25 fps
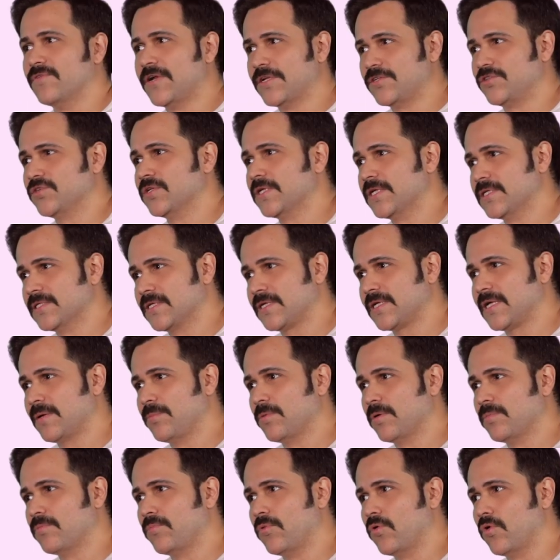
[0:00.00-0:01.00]
Red Chillies had
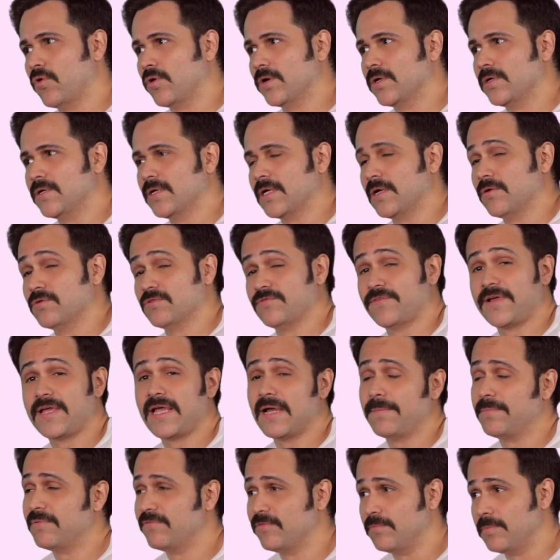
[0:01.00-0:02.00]
come on board, and I was very
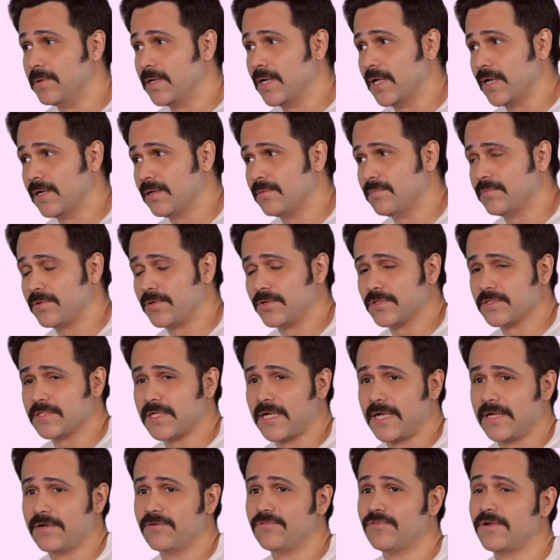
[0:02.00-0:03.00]
happy for Bilal because
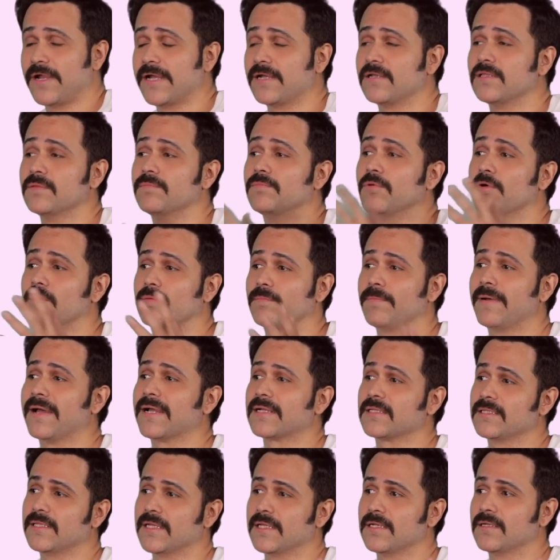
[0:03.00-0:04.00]
I'd read the book
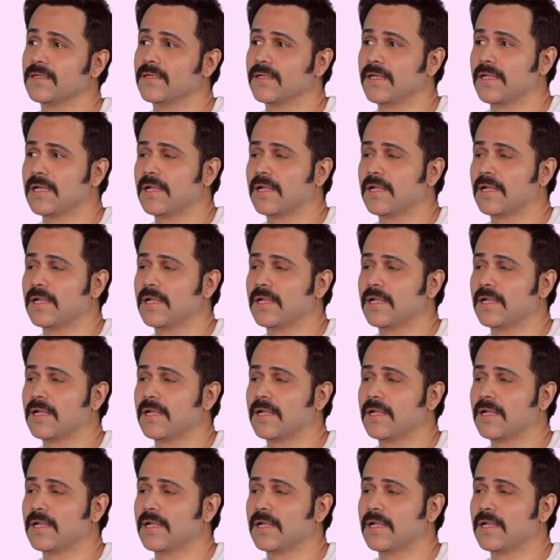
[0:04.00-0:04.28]
back then,